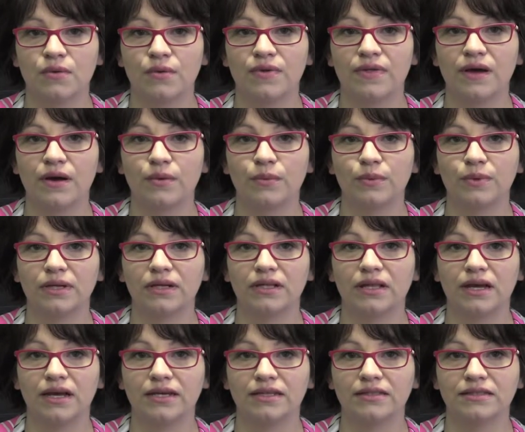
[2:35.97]
Without
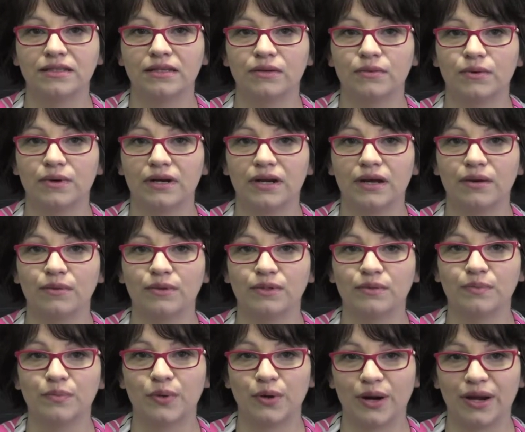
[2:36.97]
realizing what I
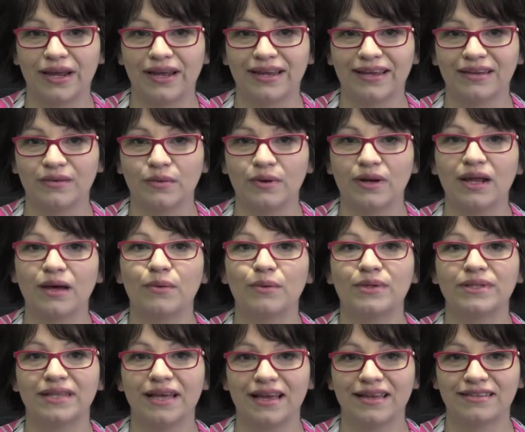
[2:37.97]
was praying, what I
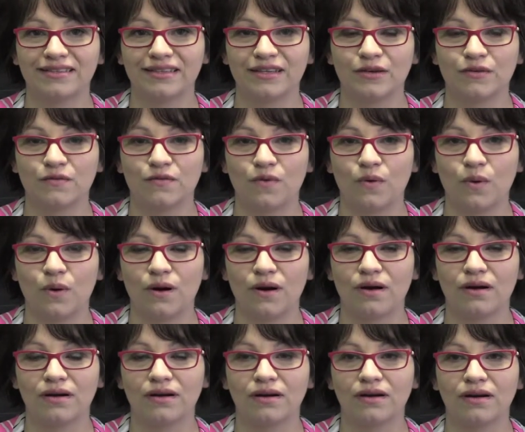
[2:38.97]
was asking
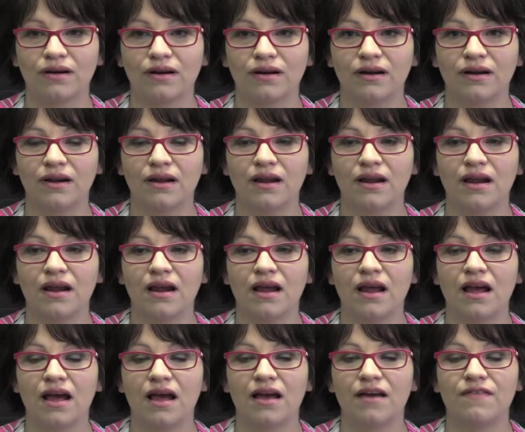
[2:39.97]
for,
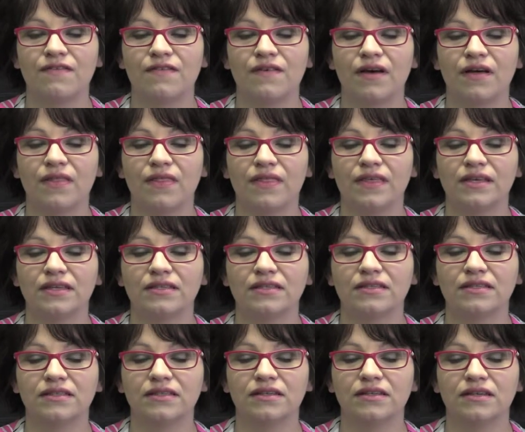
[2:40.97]
I felt
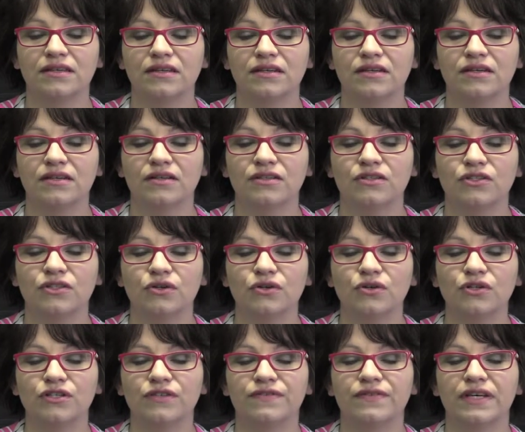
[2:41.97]
this
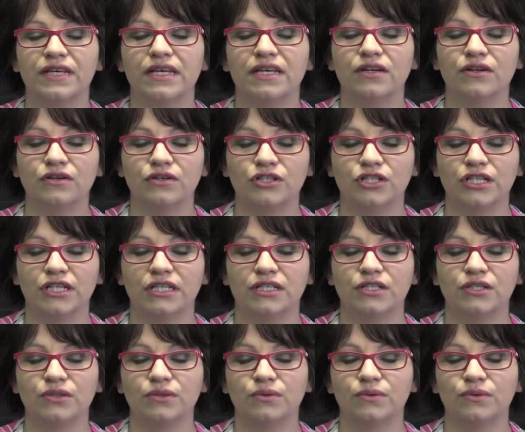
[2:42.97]
surge of energy
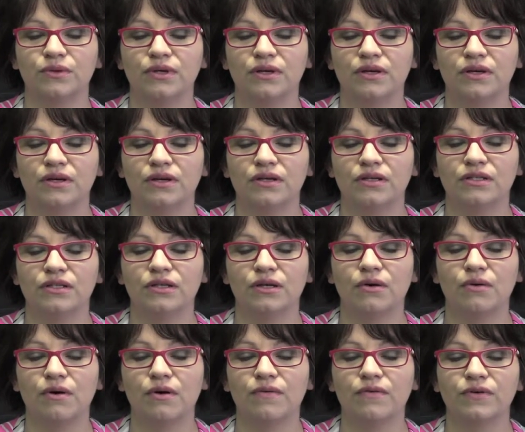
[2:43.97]
to
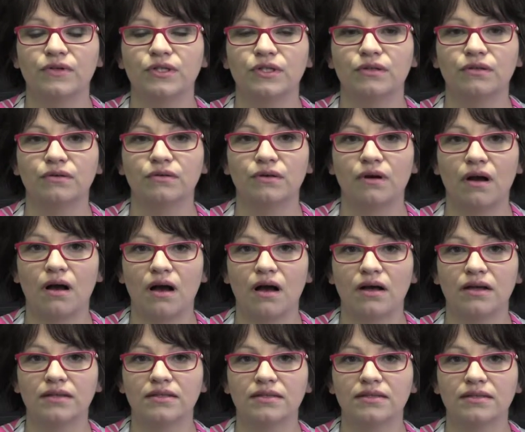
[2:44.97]
go over to the
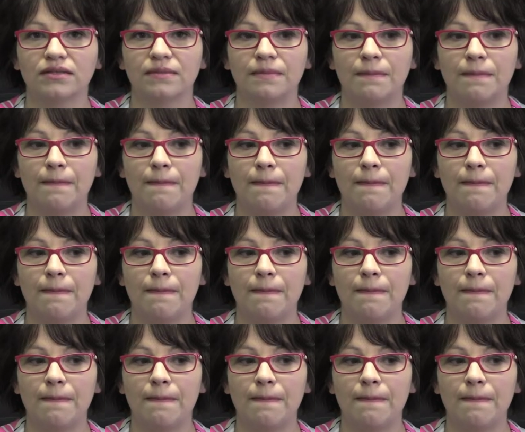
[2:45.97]
cross.